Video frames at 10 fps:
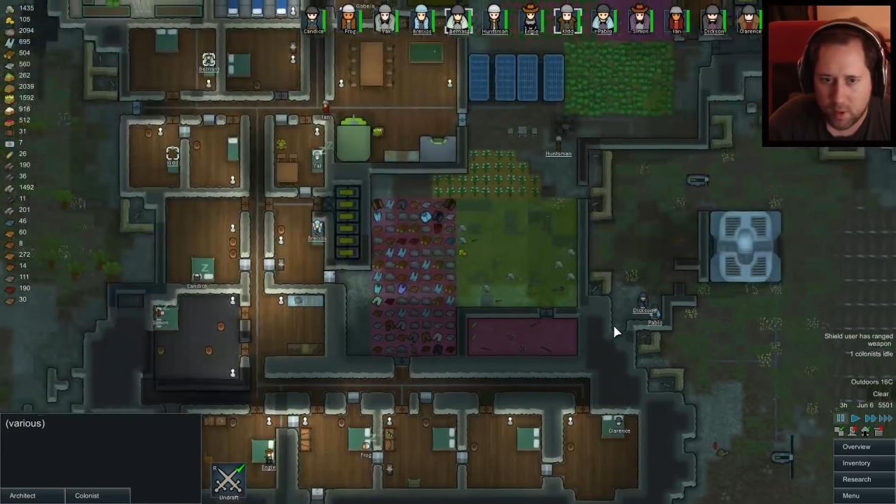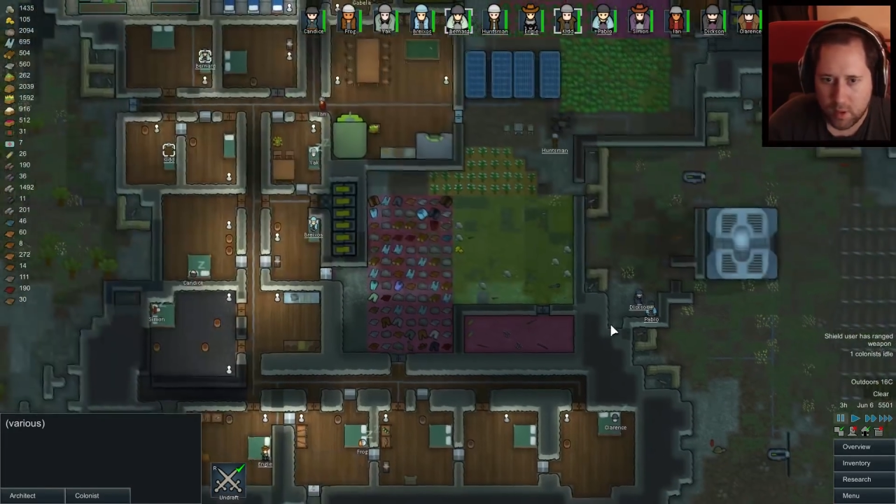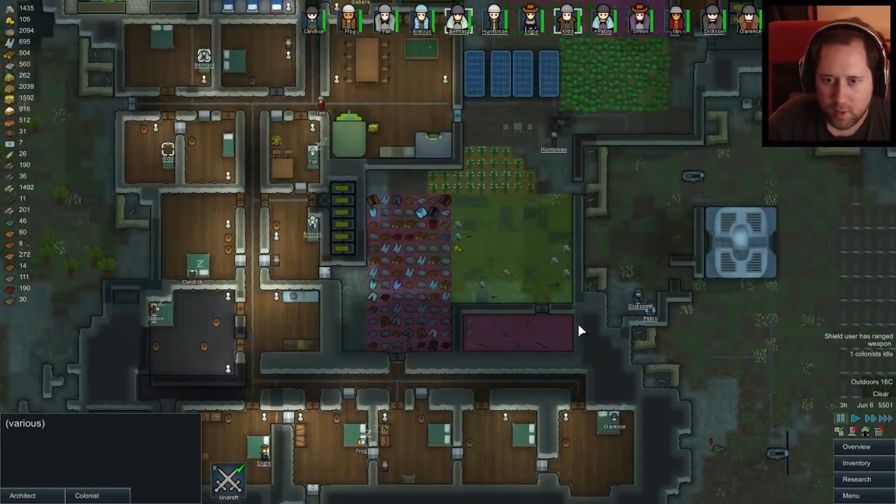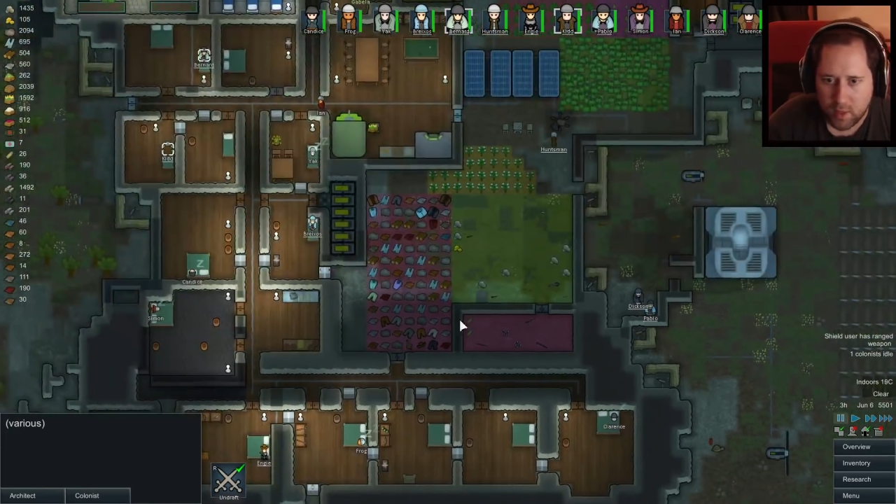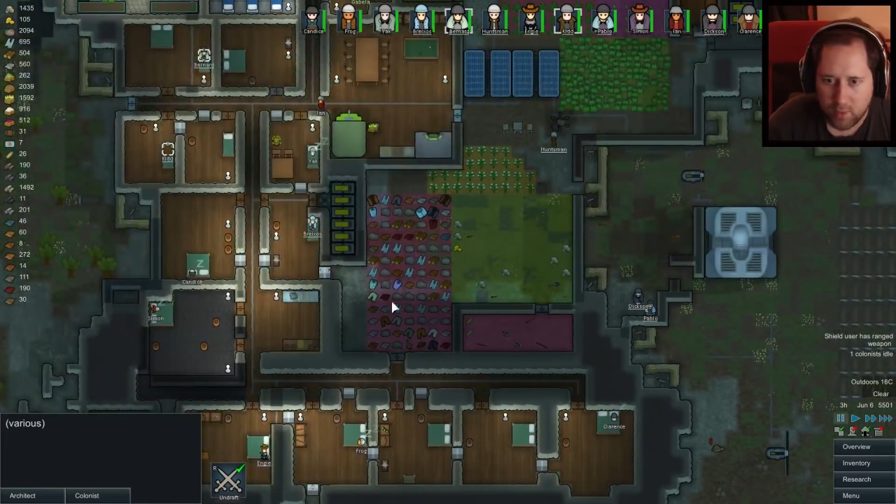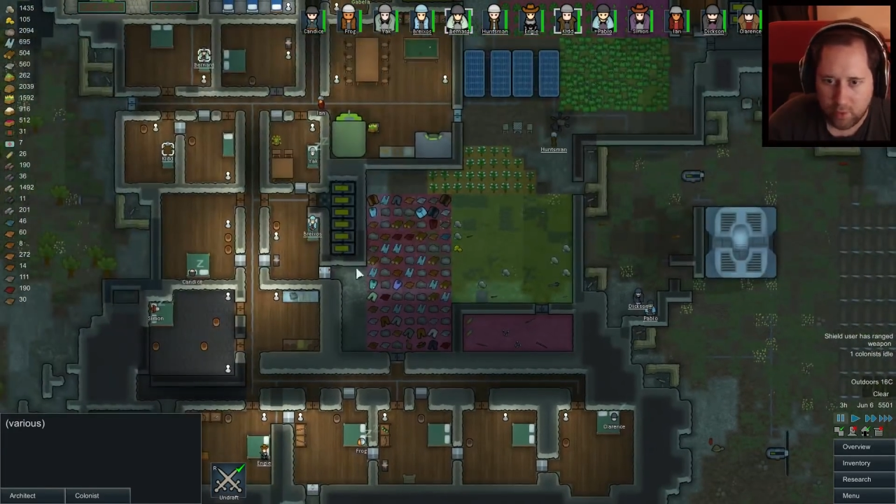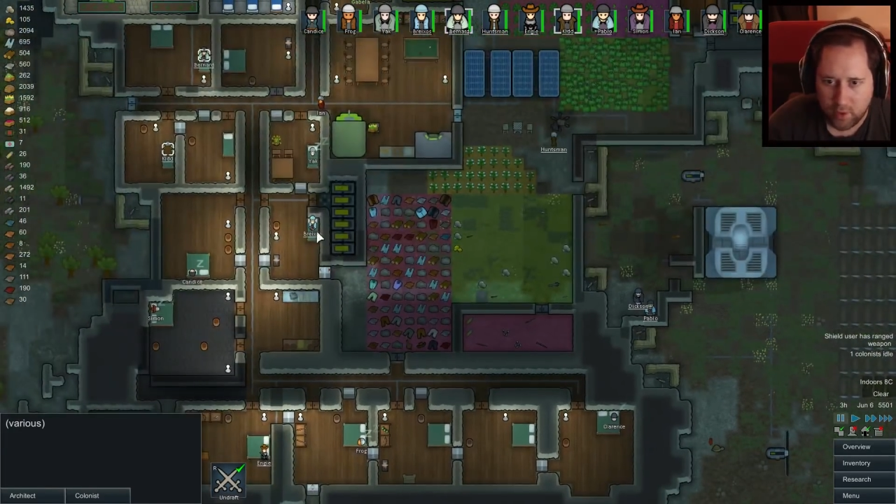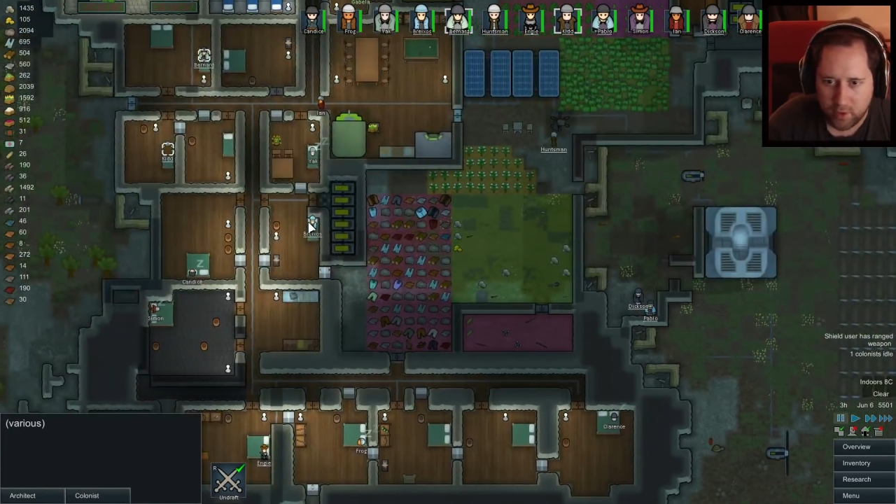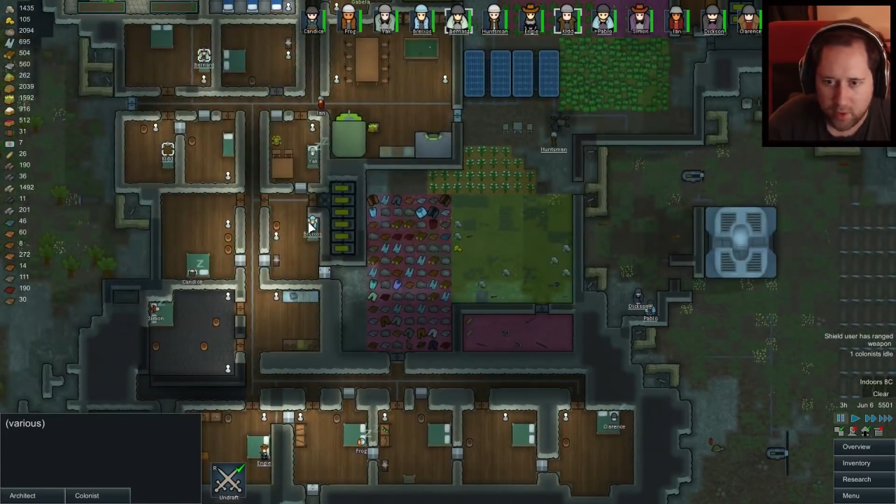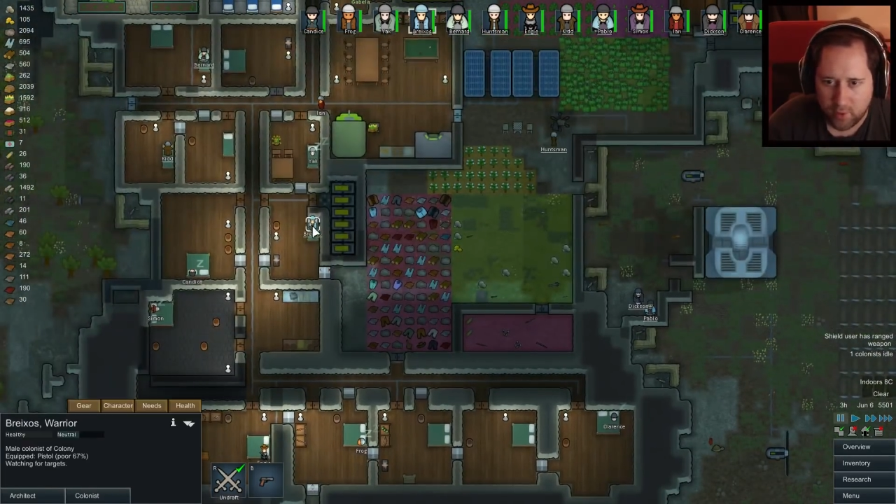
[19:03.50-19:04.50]
They've already
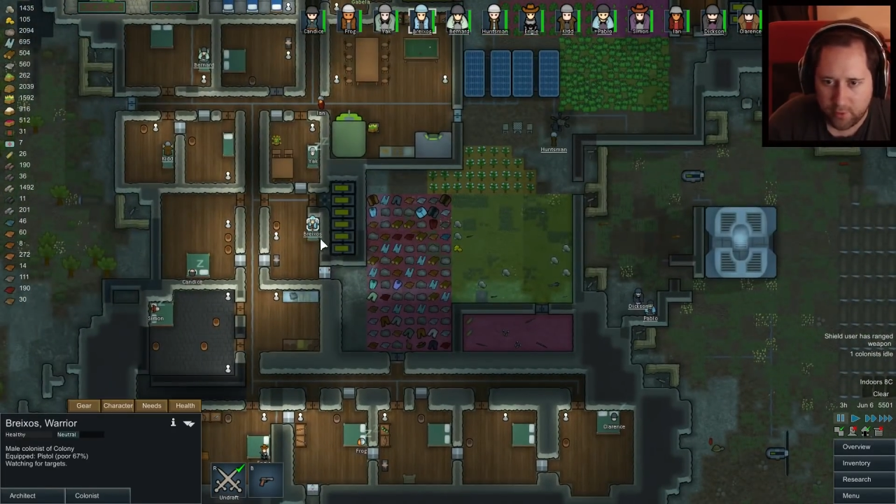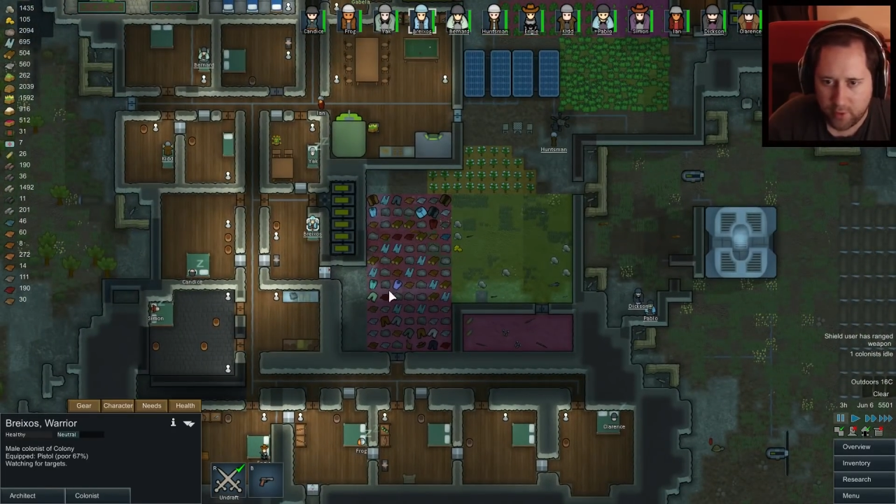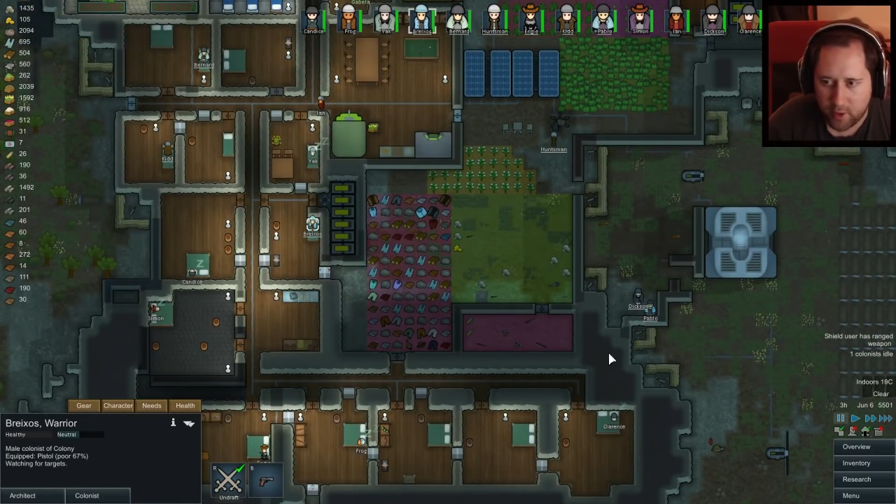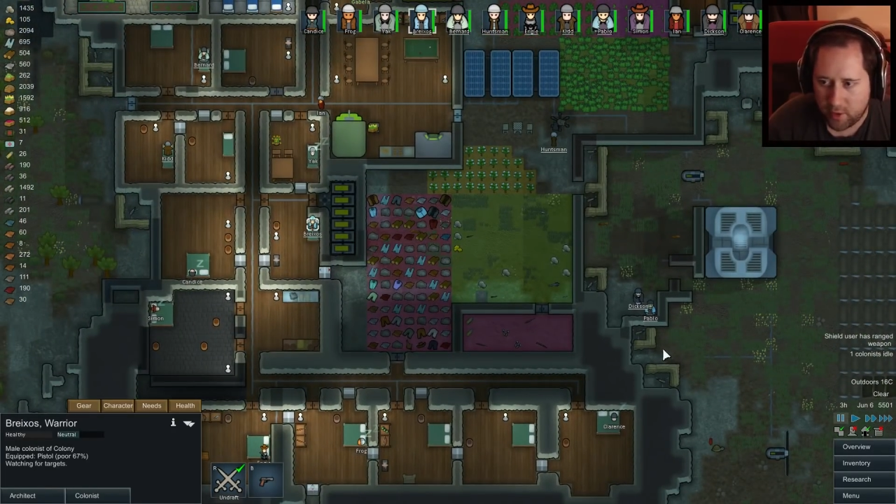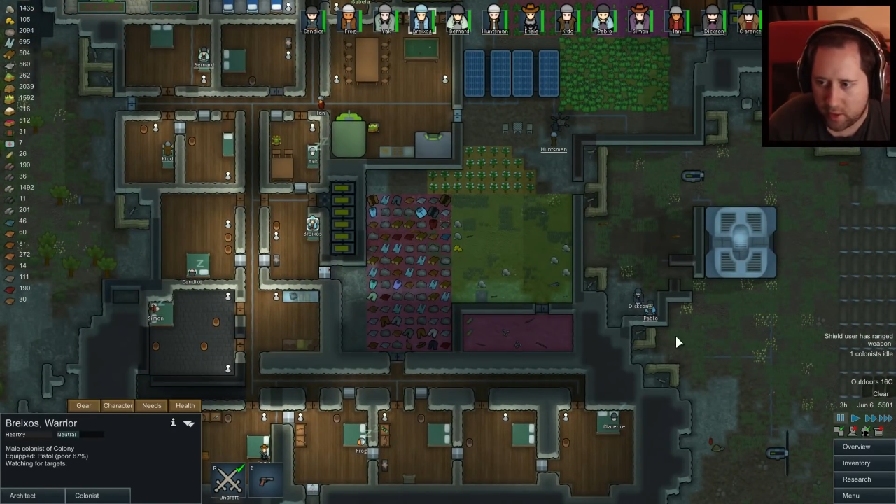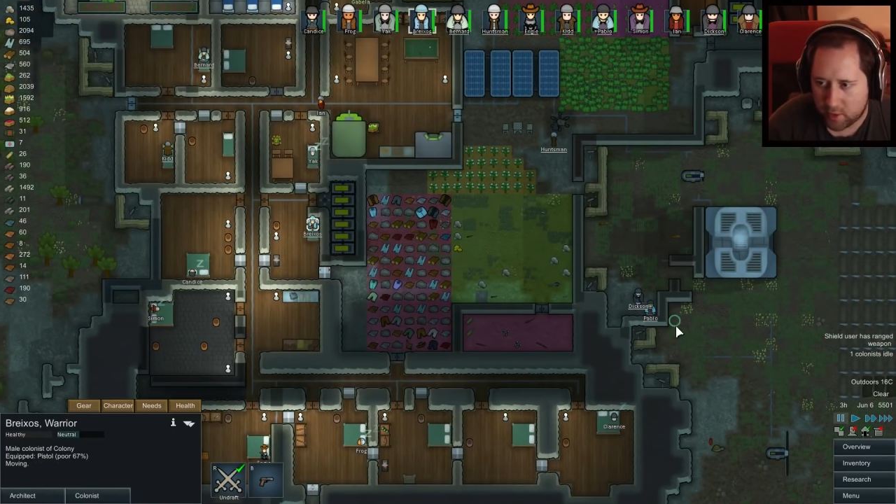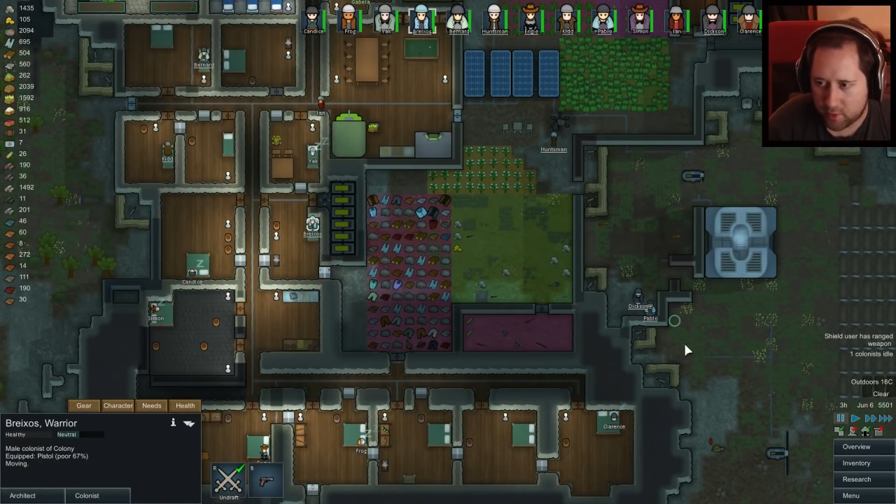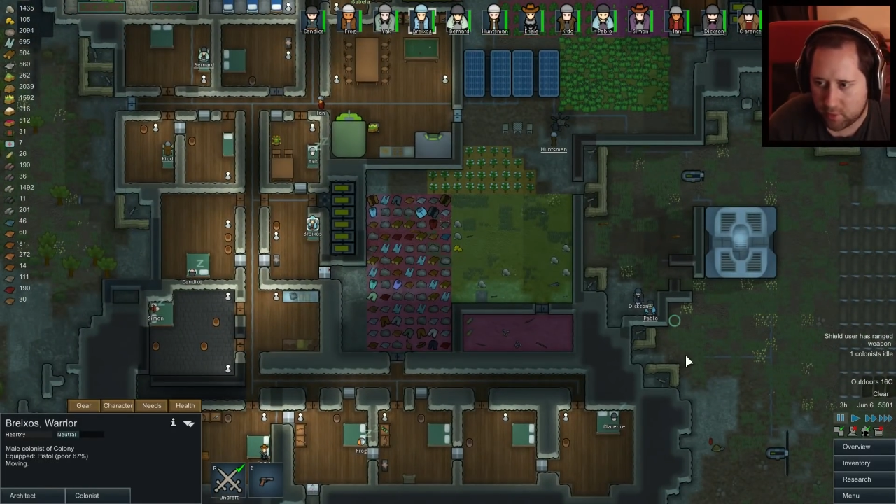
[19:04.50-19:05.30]
started firing at us,